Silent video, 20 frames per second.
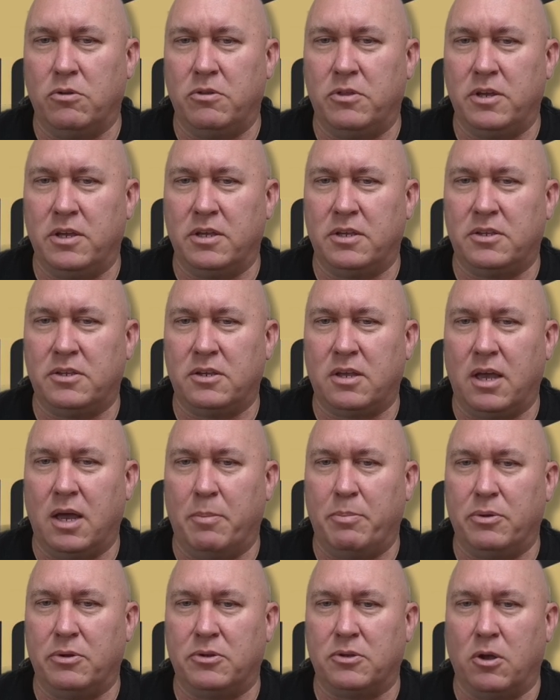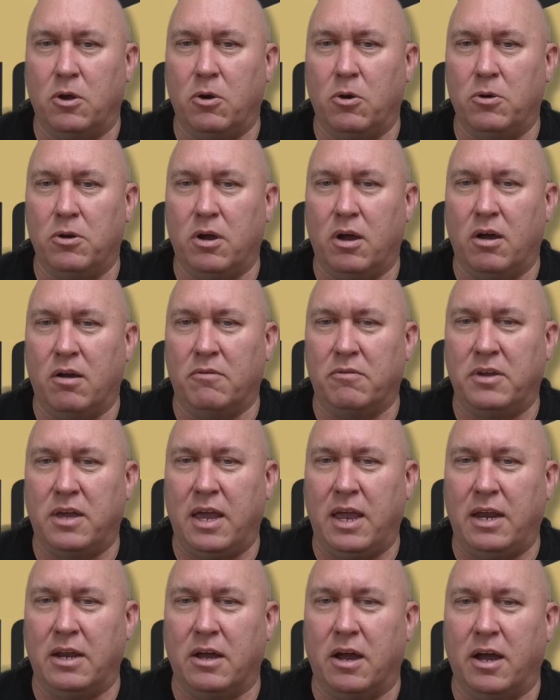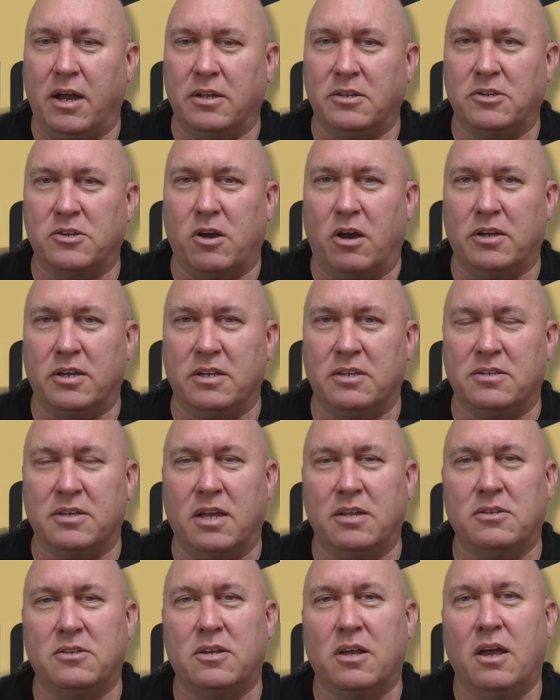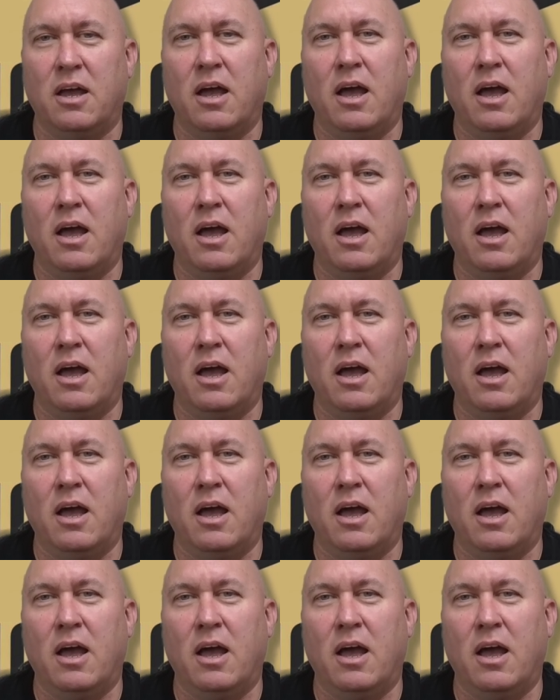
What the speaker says: this episode of K9s Talking Sense.